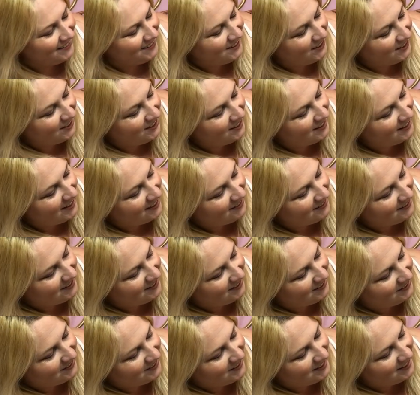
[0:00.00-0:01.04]
to learn how to
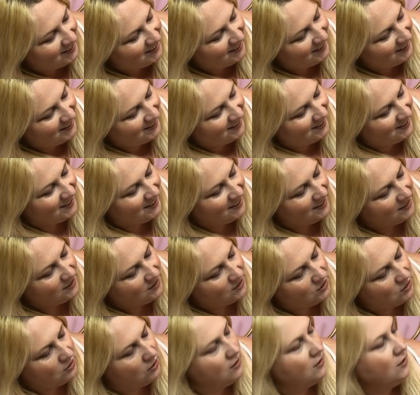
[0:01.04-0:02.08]
use it.
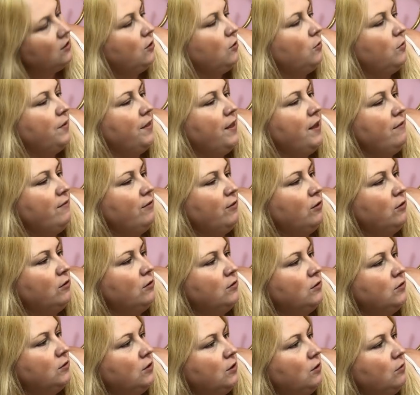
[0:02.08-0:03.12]
So, I don't know what they're for.
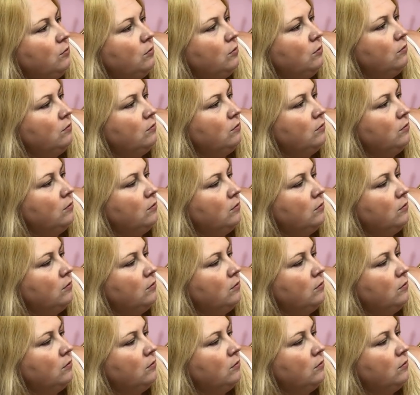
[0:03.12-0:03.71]
So,